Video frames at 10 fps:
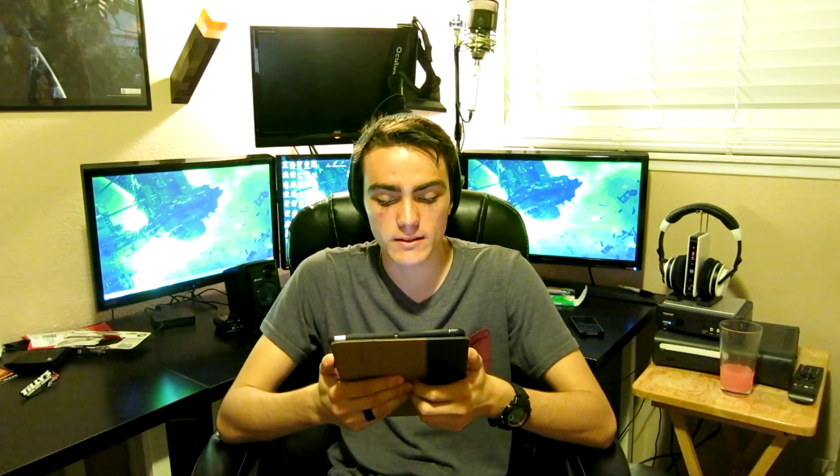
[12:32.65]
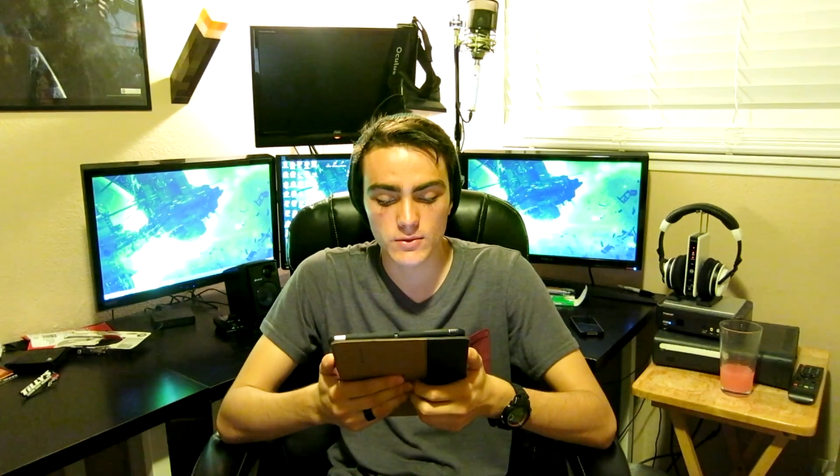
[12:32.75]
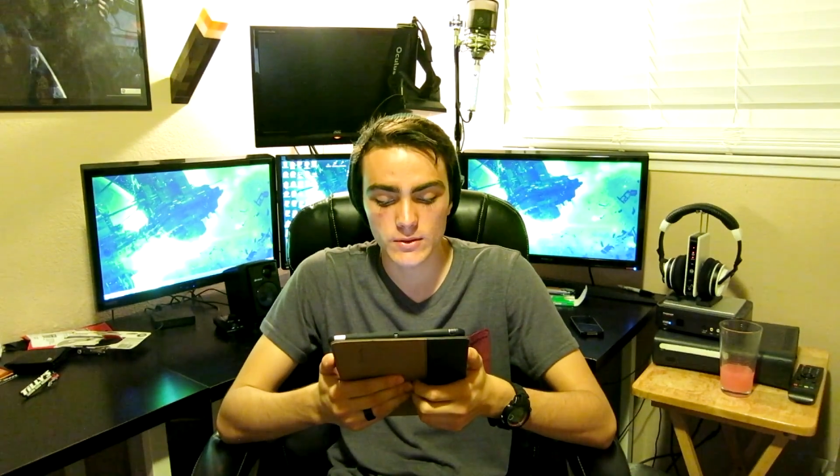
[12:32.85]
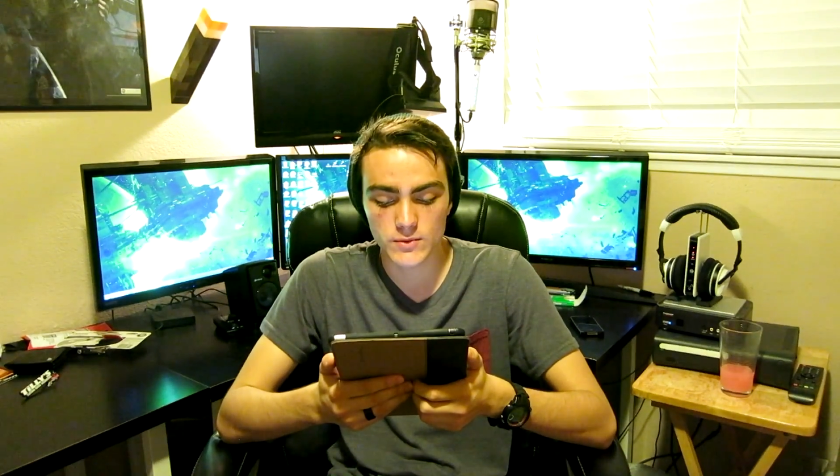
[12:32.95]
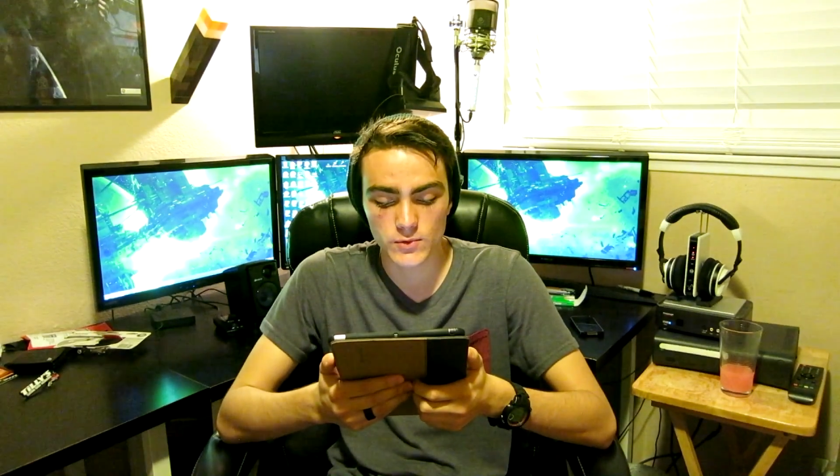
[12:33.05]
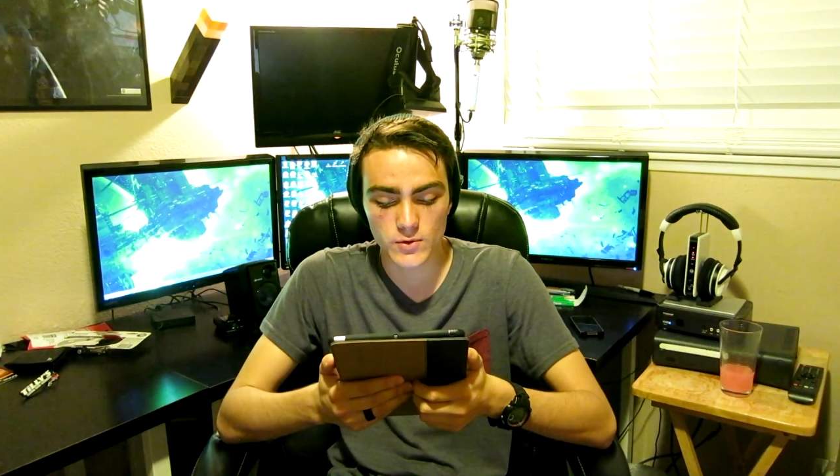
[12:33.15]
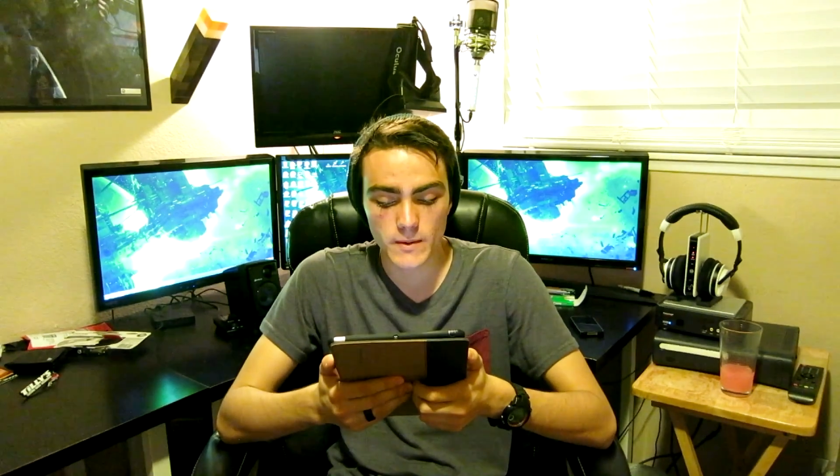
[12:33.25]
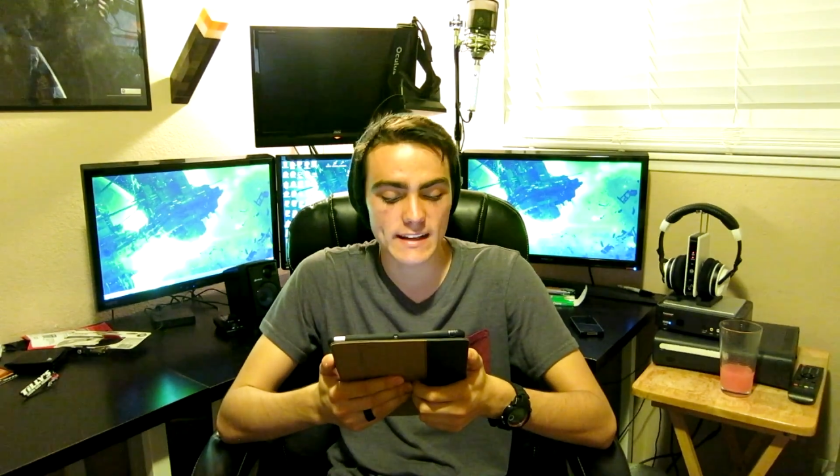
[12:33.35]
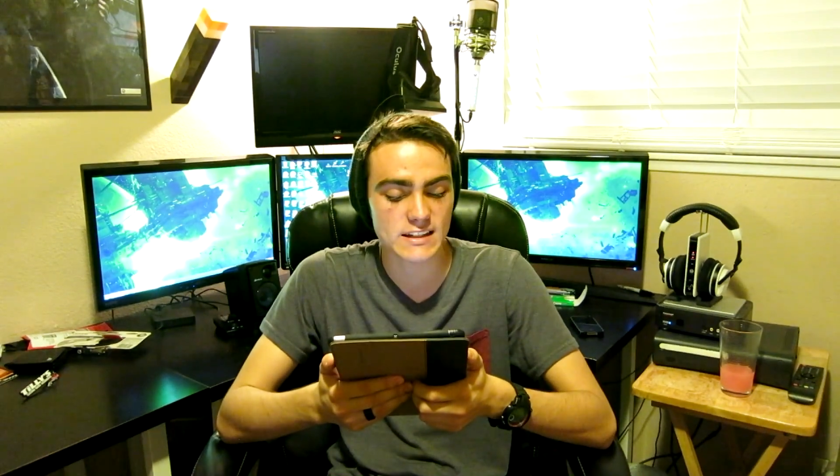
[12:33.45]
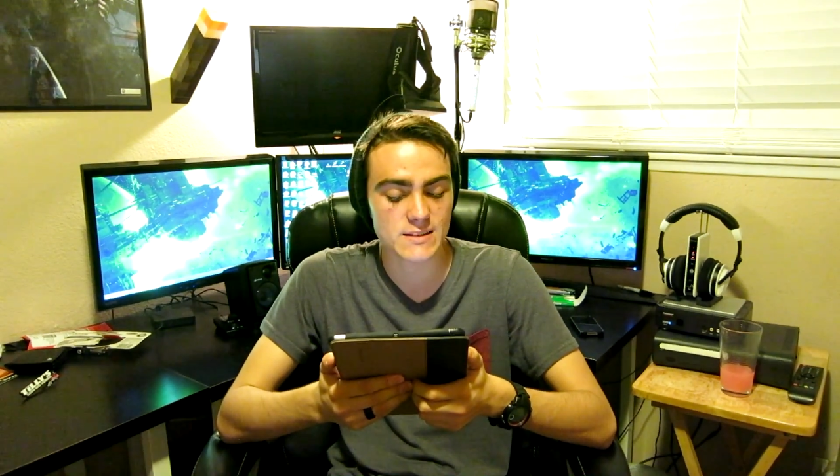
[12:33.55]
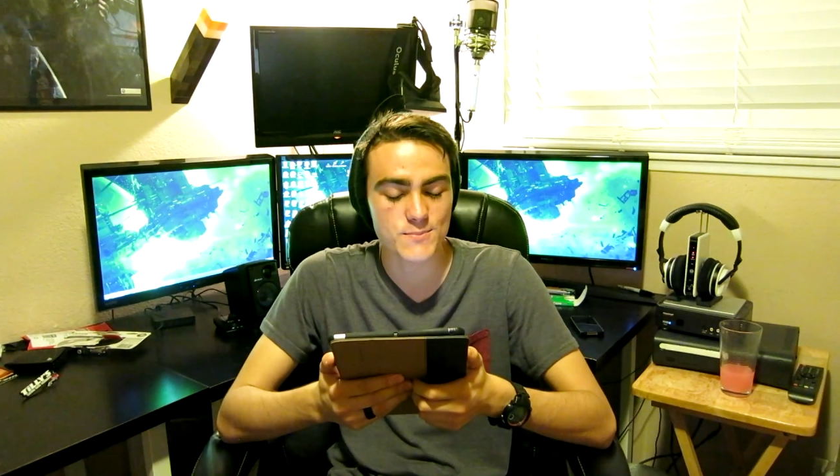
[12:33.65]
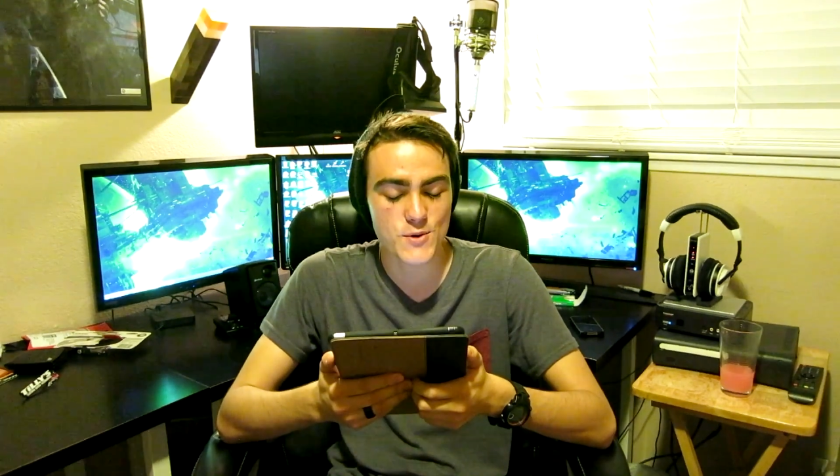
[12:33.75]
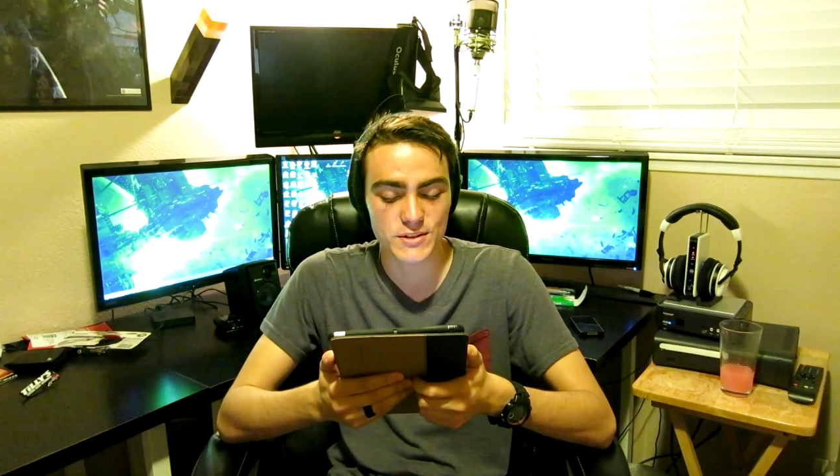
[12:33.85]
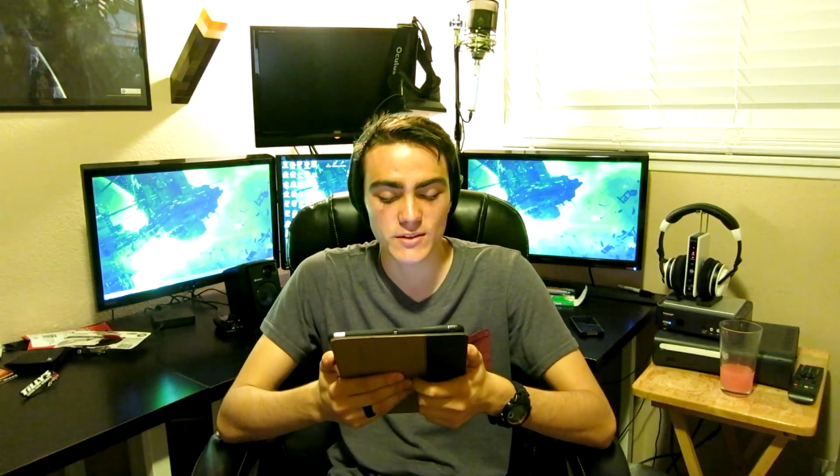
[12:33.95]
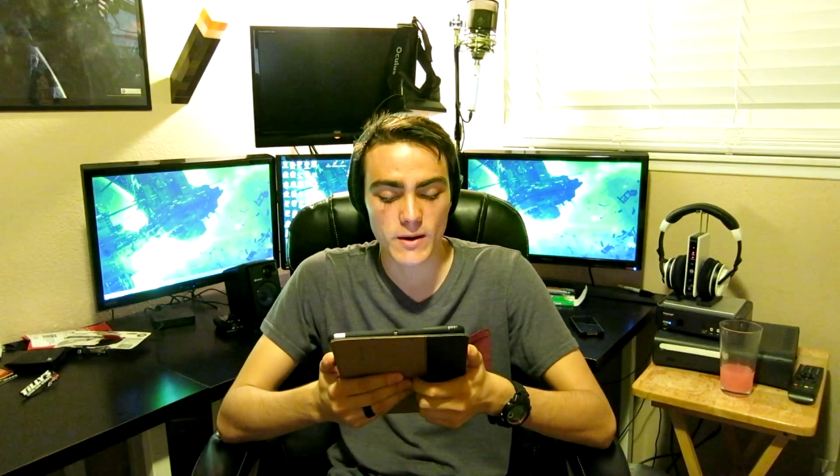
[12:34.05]
to his room and I
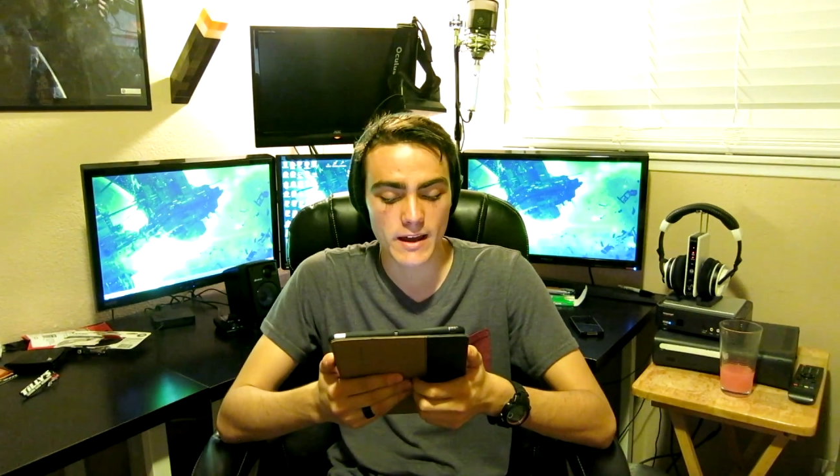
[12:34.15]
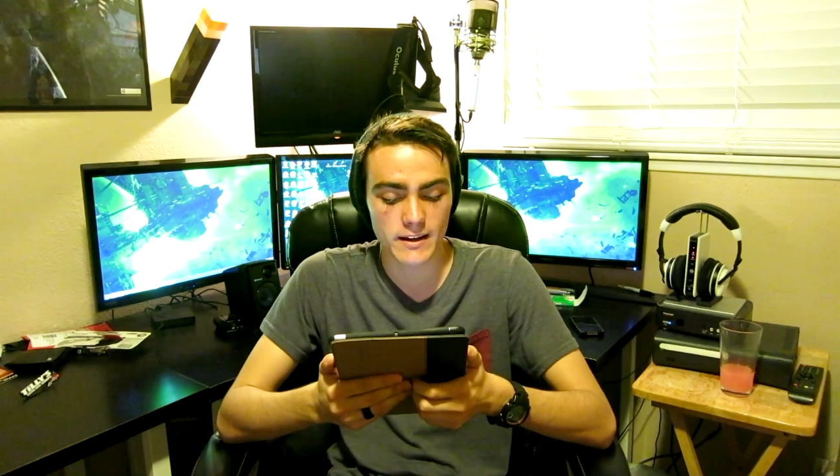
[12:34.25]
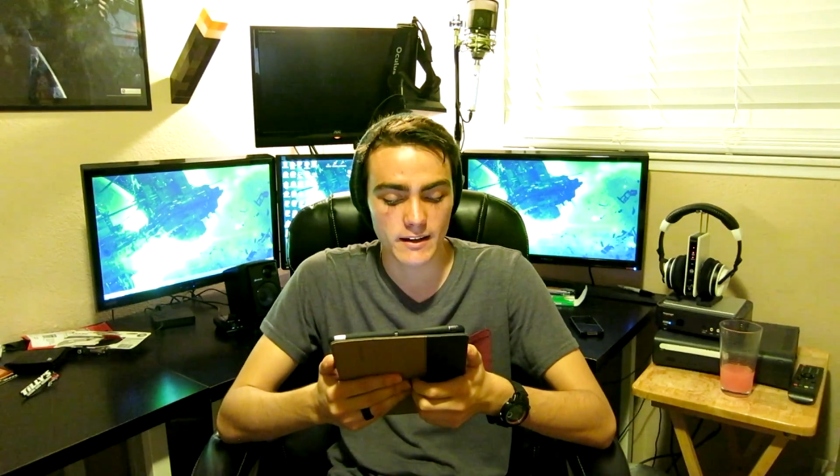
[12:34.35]
smirked and ran